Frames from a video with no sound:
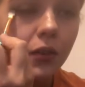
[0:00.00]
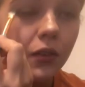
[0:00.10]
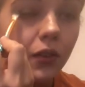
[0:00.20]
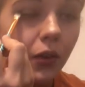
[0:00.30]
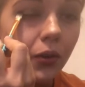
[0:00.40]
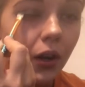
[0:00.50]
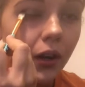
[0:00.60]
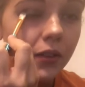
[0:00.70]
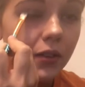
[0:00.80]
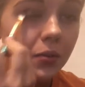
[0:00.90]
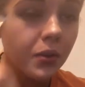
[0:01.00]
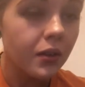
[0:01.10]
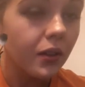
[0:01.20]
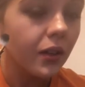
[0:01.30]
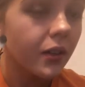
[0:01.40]
so crazy, but
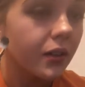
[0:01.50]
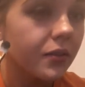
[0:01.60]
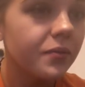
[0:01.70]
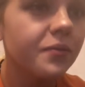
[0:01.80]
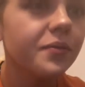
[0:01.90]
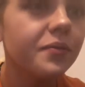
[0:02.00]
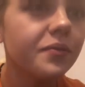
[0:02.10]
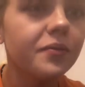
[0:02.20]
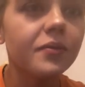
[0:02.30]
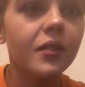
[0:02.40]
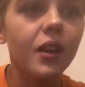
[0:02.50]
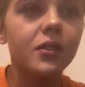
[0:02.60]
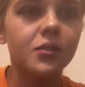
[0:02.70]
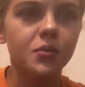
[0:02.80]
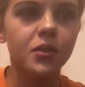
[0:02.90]
like,
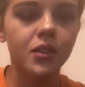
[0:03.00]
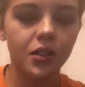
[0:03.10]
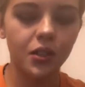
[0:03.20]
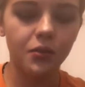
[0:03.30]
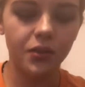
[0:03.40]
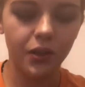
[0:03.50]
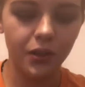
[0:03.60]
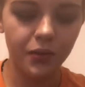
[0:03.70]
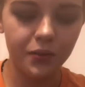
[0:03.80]
it's really cute though.